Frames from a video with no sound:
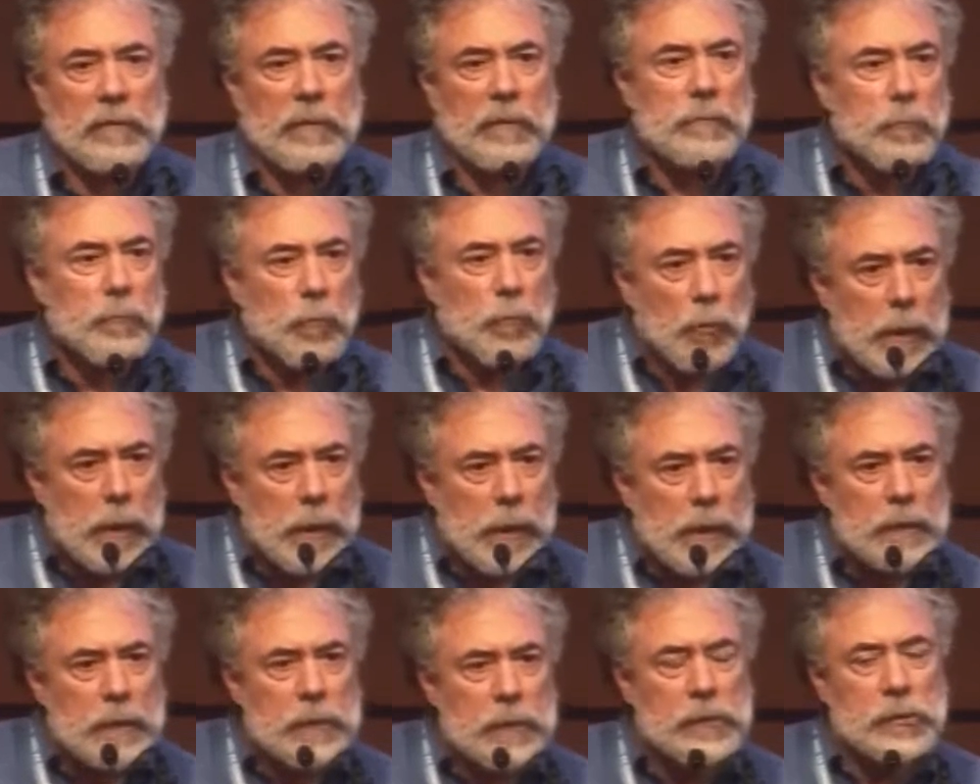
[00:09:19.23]
It
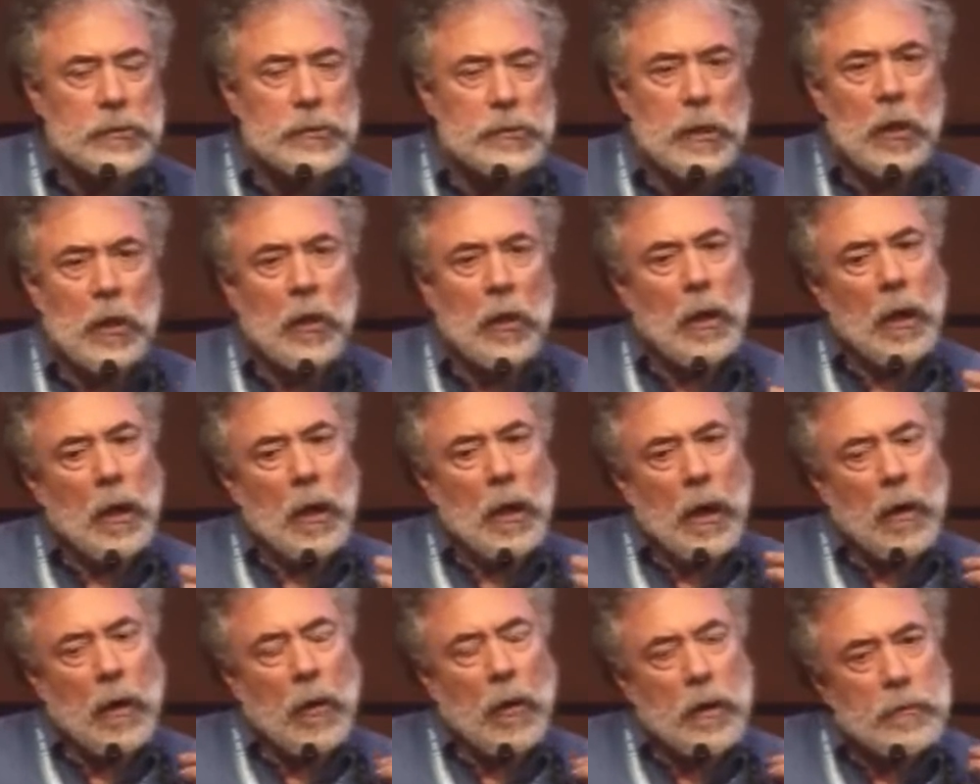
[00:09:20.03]
brings
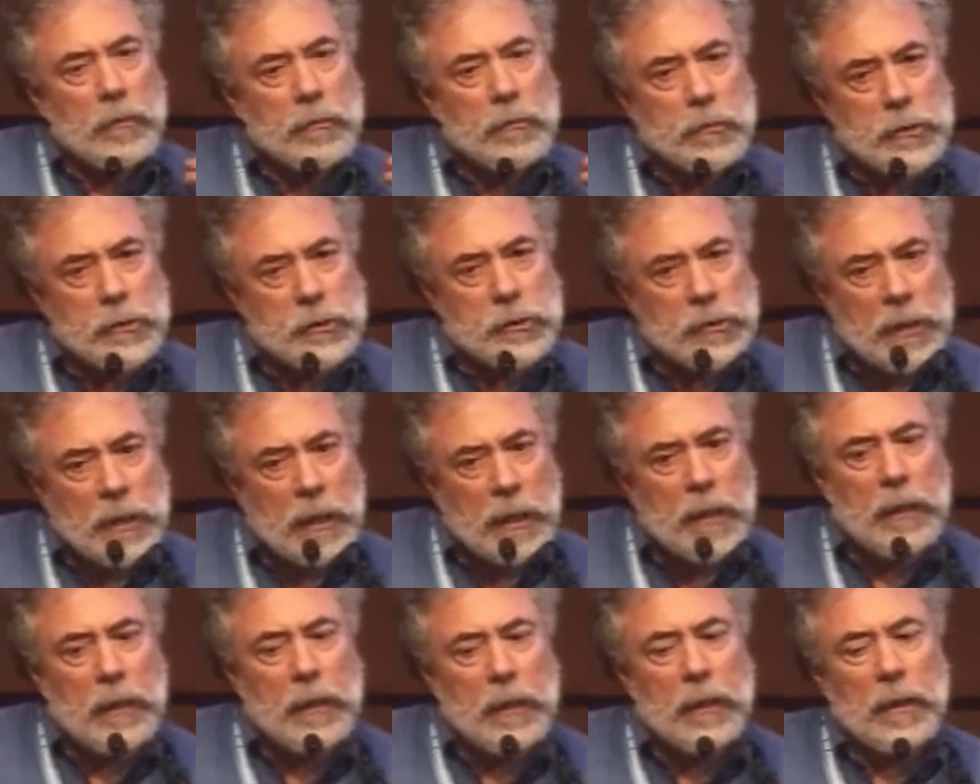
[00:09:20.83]
our
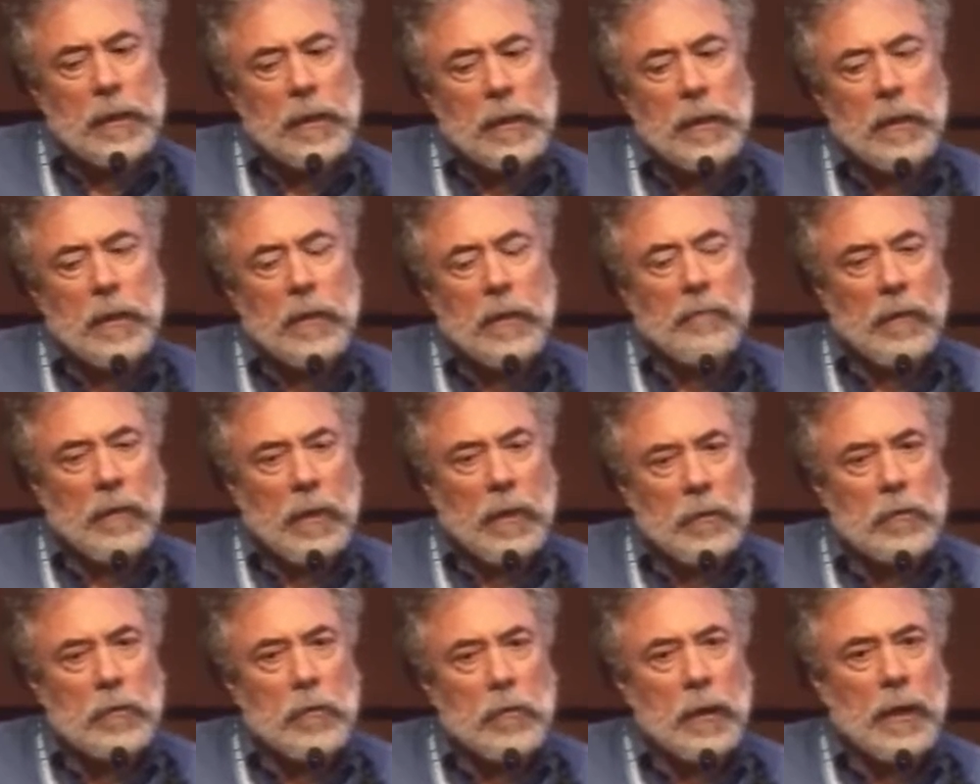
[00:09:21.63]
understanding of
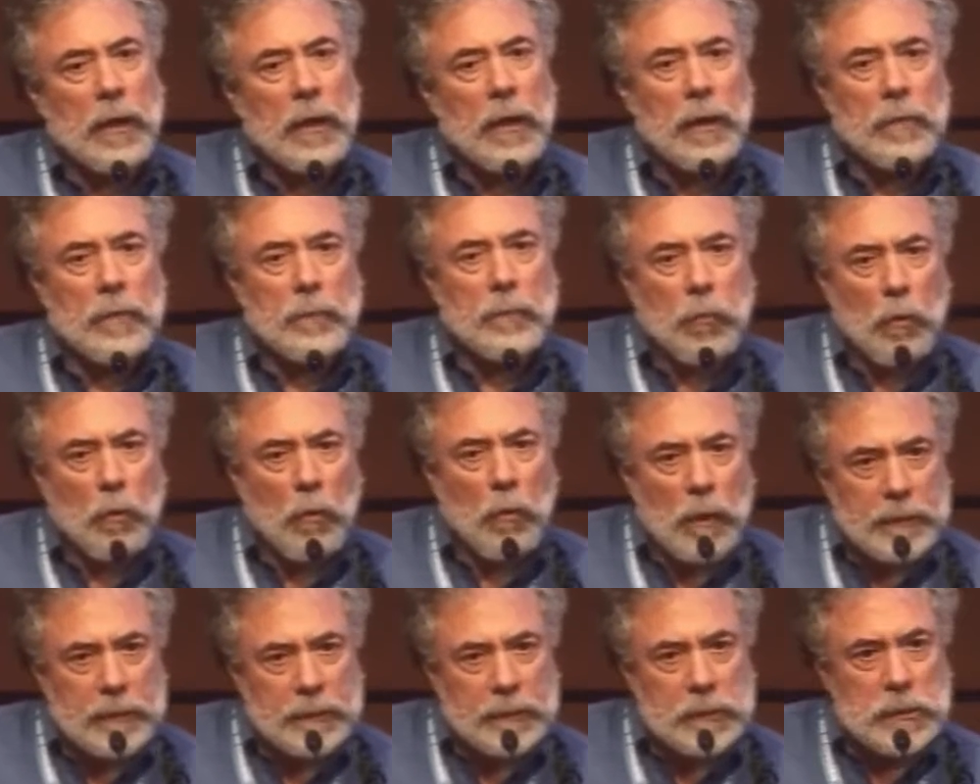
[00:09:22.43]
underlying
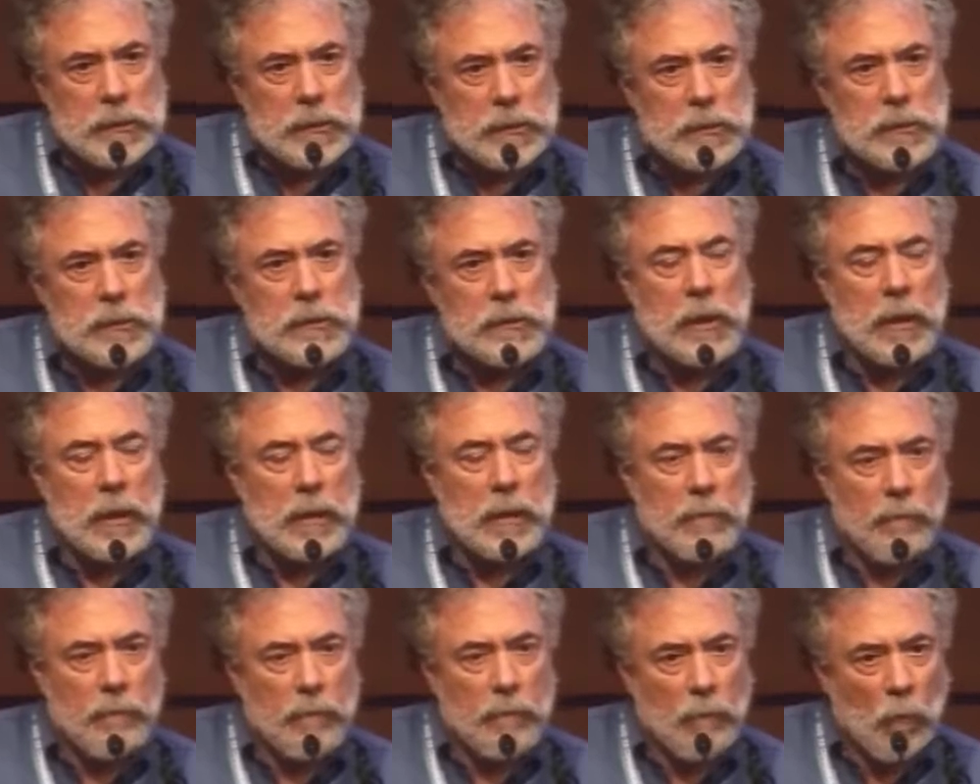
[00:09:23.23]
process
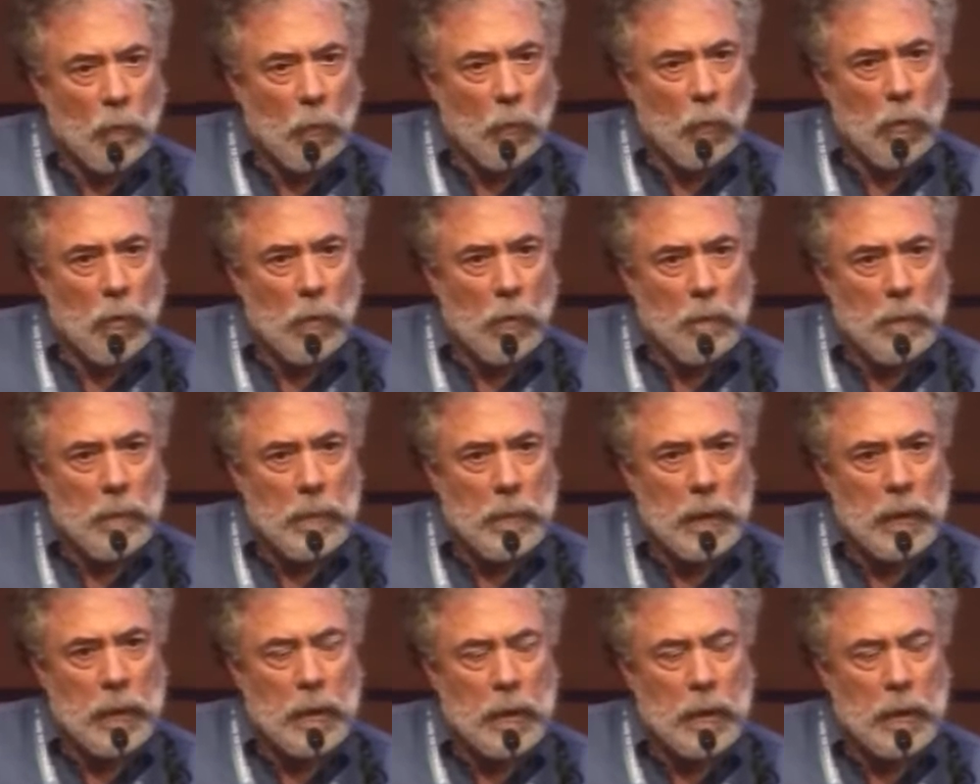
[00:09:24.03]
and form